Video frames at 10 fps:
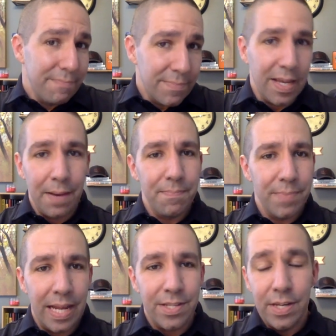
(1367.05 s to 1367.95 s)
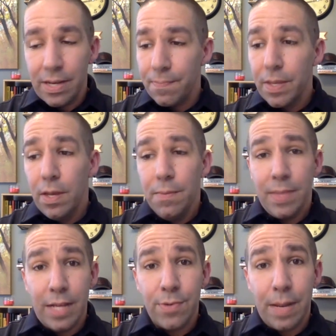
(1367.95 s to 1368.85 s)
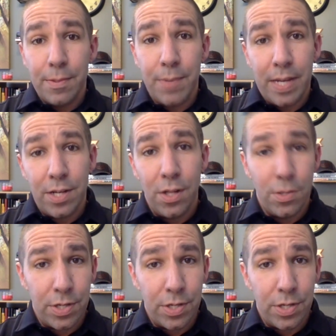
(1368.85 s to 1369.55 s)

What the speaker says: Okay, that's the deal. That's what happens past closing.